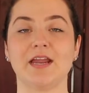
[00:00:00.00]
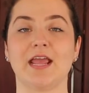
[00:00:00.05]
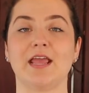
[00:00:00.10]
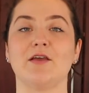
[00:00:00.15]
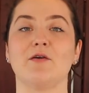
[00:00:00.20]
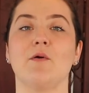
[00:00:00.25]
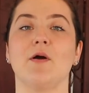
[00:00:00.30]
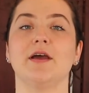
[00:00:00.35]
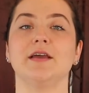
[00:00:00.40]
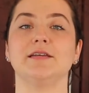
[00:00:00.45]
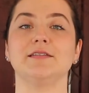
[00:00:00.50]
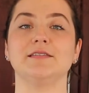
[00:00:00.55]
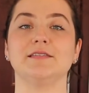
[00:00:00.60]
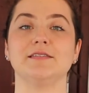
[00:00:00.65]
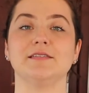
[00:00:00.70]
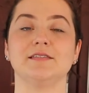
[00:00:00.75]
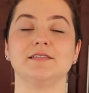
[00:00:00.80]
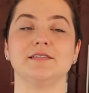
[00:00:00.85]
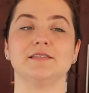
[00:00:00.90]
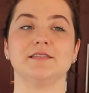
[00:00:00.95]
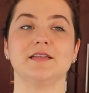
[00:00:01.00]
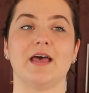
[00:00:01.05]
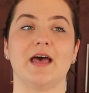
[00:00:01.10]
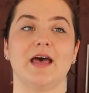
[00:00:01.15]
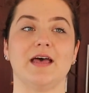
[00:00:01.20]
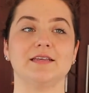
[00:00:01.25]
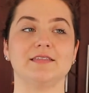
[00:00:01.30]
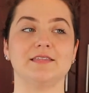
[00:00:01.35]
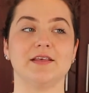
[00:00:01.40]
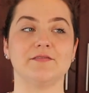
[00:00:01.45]
egg whites,
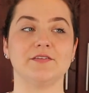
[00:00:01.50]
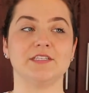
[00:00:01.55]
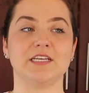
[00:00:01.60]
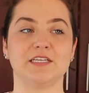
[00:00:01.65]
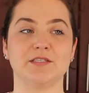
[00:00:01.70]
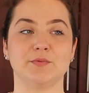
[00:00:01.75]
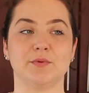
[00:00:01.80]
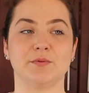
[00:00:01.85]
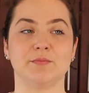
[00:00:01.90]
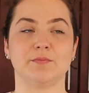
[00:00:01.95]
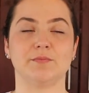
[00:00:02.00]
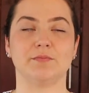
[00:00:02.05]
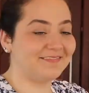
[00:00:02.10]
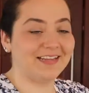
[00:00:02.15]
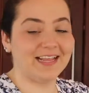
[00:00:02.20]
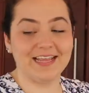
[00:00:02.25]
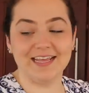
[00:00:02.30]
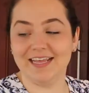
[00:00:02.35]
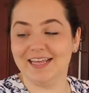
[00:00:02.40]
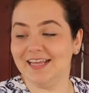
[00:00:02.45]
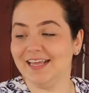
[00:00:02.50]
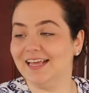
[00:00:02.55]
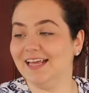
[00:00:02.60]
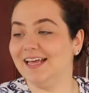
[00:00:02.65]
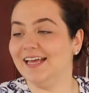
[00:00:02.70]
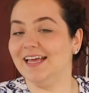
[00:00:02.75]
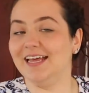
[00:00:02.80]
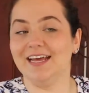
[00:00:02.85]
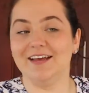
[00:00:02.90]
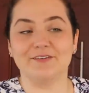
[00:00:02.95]
7 tablespoons.
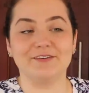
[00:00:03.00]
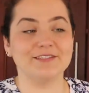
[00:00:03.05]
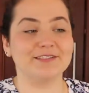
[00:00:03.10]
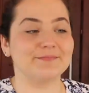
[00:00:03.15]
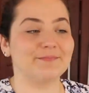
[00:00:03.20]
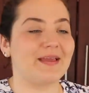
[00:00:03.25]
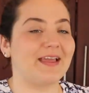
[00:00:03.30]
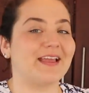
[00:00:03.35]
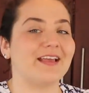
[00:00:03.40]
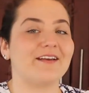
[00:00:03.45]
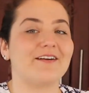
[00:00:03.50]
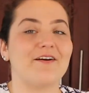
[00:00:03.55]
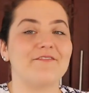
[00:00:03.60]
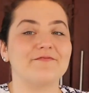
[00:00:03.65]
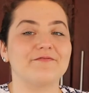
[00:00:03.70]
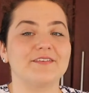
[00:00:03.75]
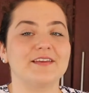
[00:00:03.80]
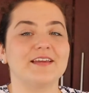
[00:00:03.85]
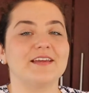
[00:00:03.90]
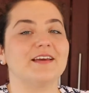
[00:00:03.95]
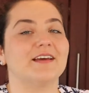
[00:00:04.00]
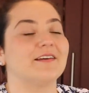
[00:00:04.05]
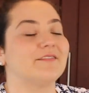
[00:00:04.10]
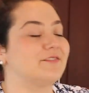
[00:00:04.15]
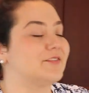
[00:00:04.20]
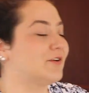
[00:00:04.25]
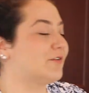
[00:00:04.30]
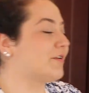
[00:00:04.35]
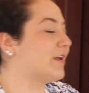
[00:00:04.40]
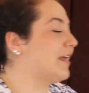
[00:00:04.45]
Where's my coffee? I have
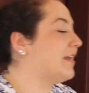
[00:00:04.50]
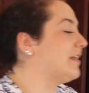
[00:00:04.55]
to go get